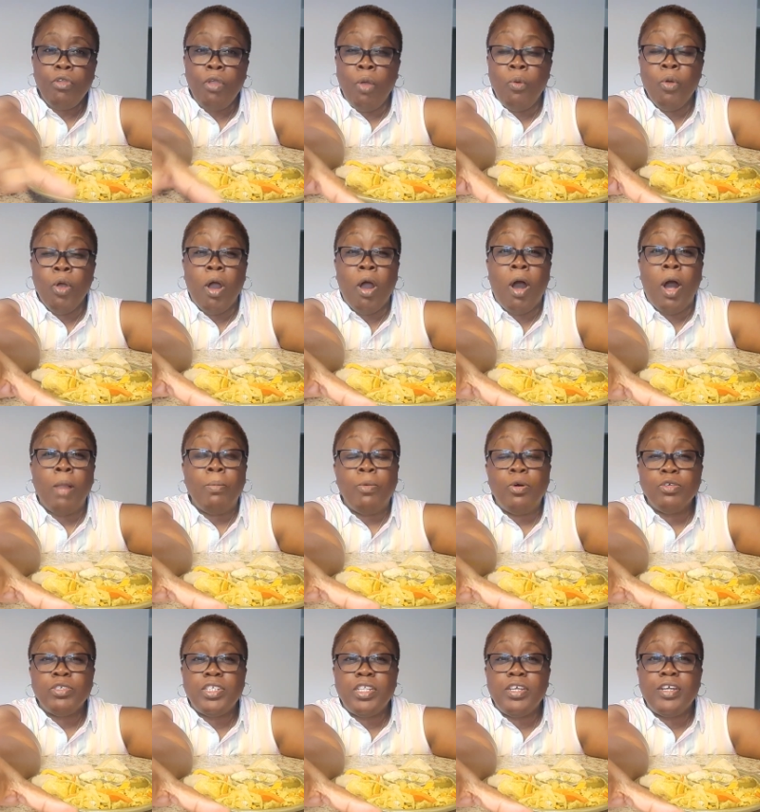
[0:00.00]
We're
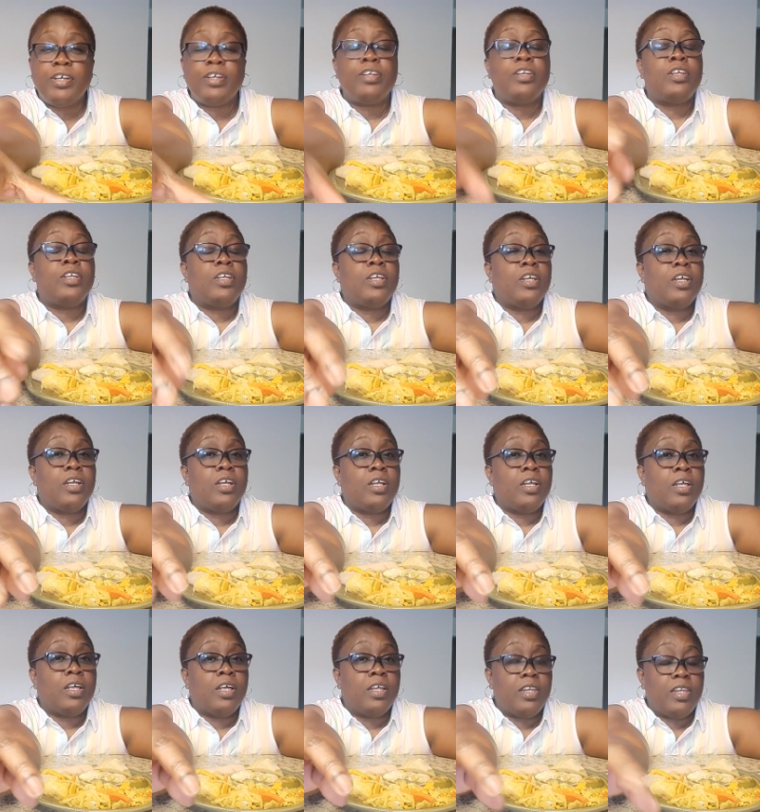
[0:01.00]
almost there.
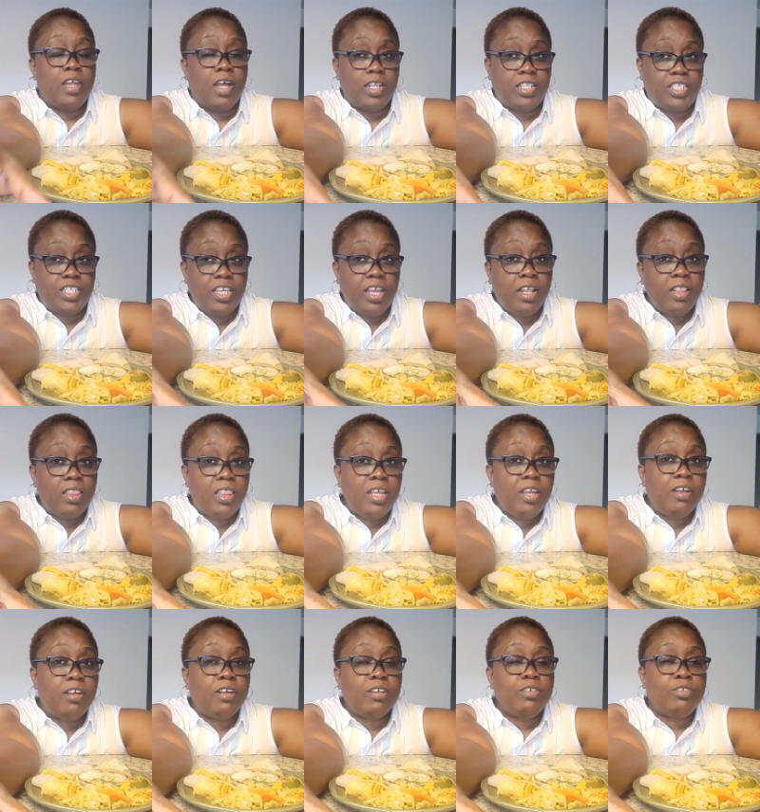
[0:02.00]
Not yet
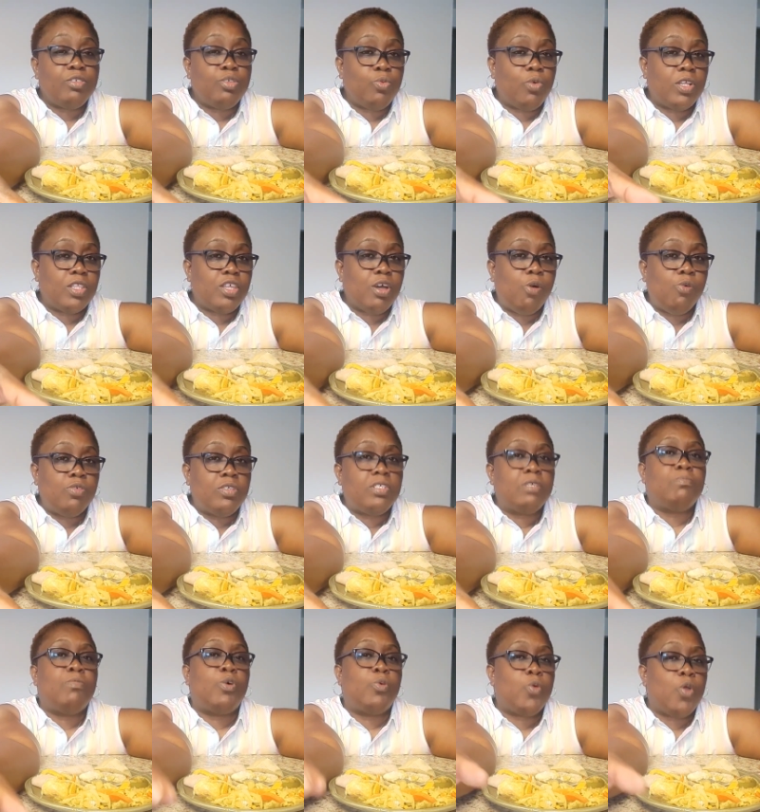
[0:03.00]
there to 1,000,
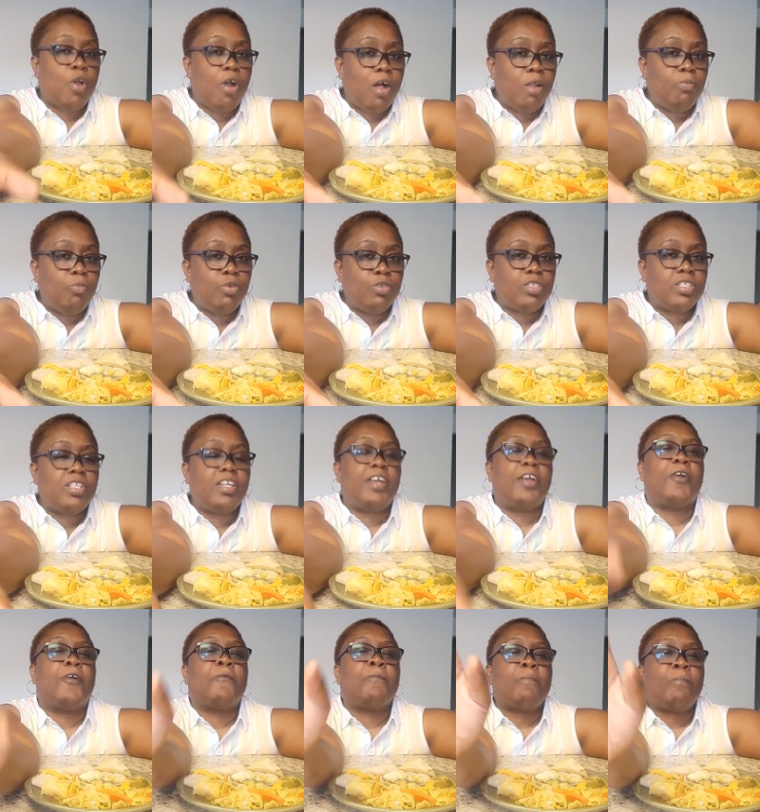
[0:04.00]
but we're almost
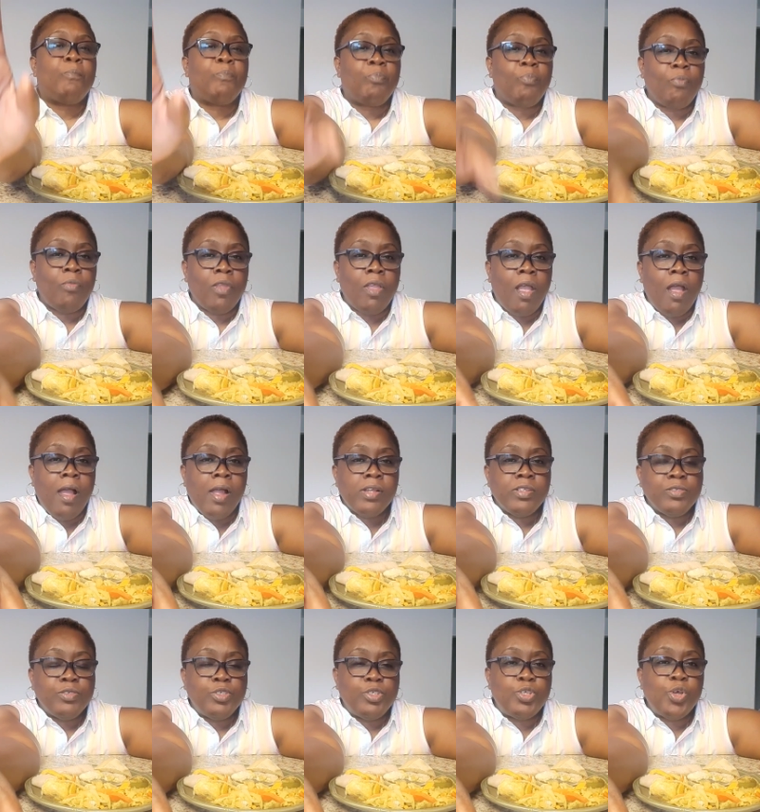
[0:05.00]
there.
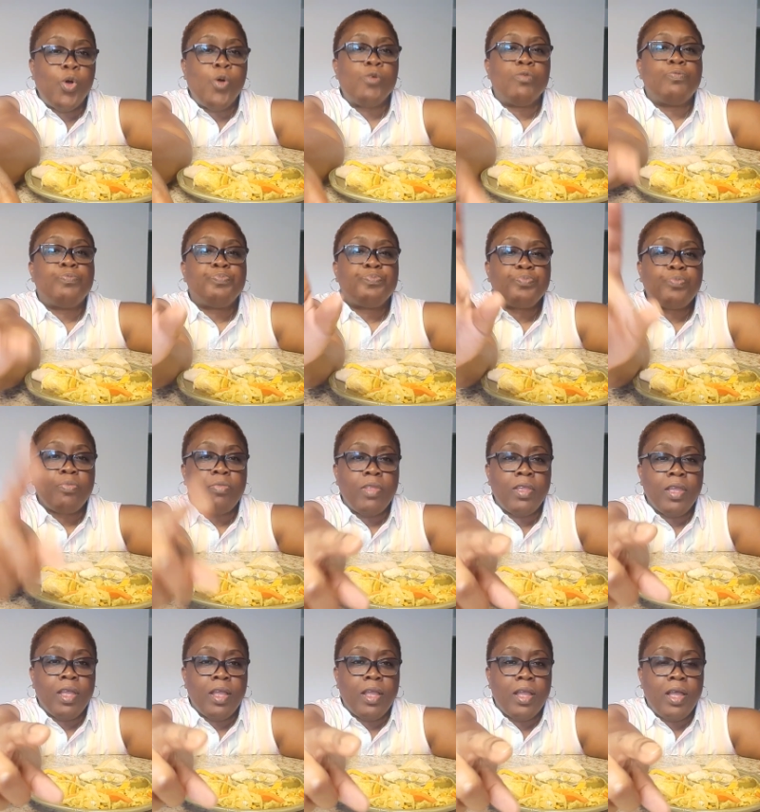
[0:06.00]
So,
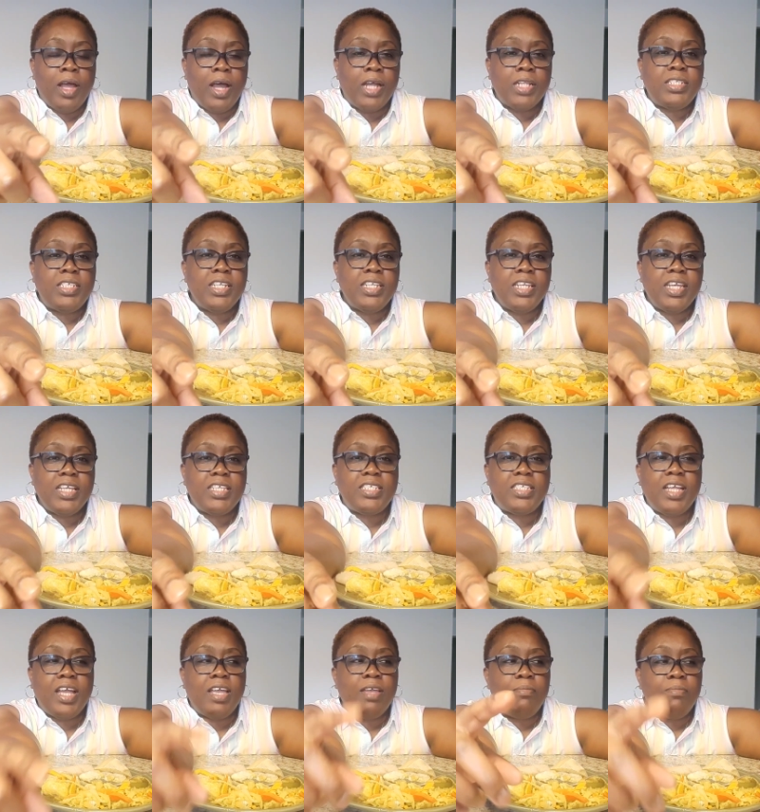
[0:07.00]
until next
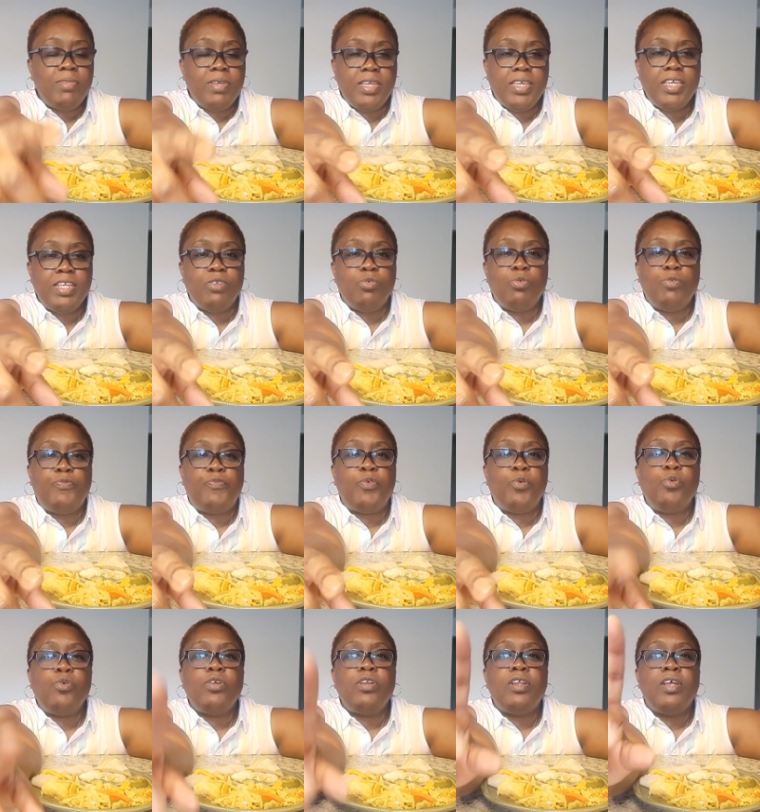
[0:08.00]
time, eat good
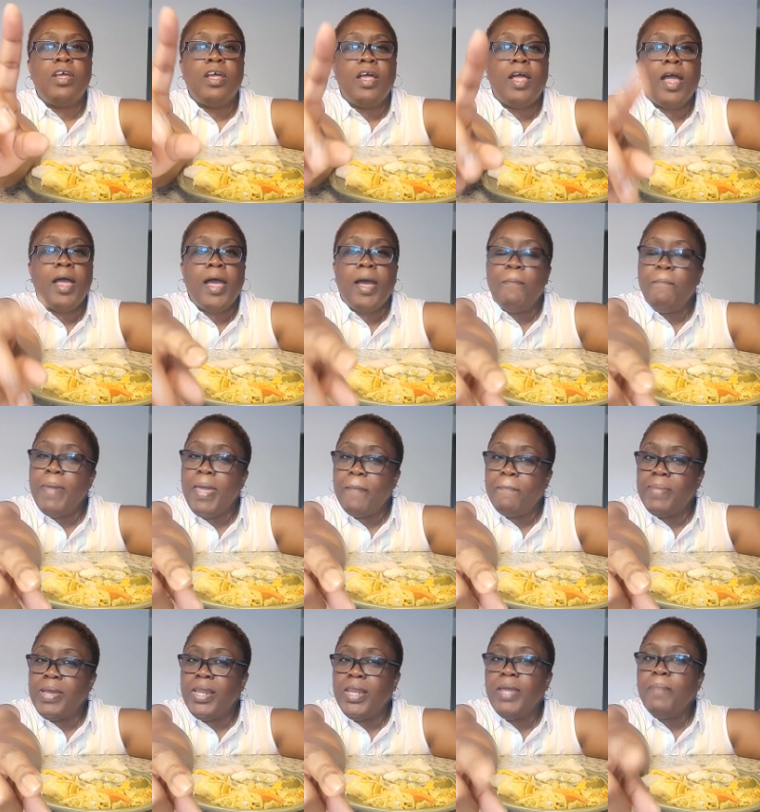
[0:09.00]
food, make
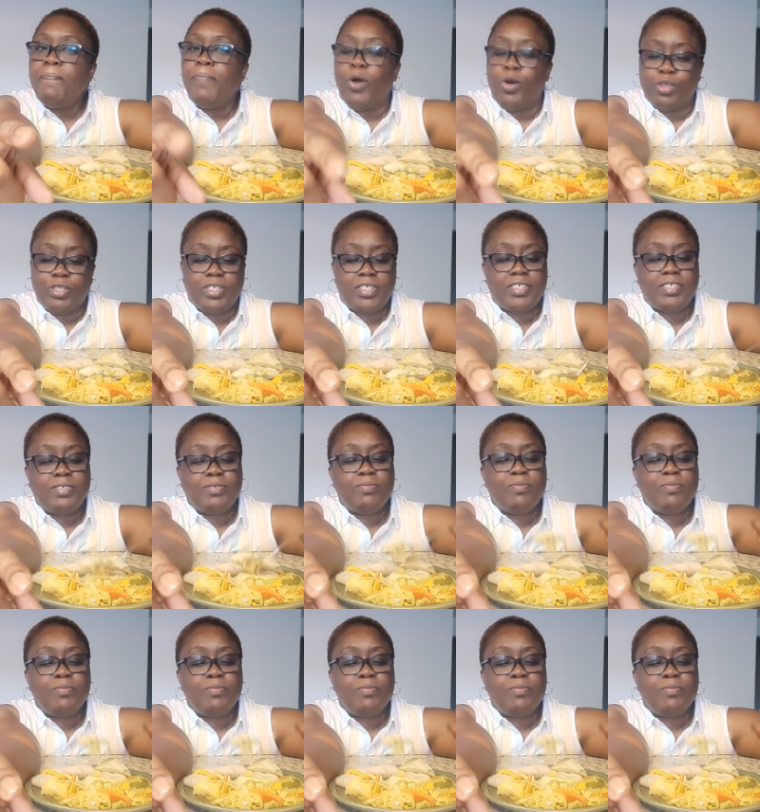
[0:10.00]
belly bust.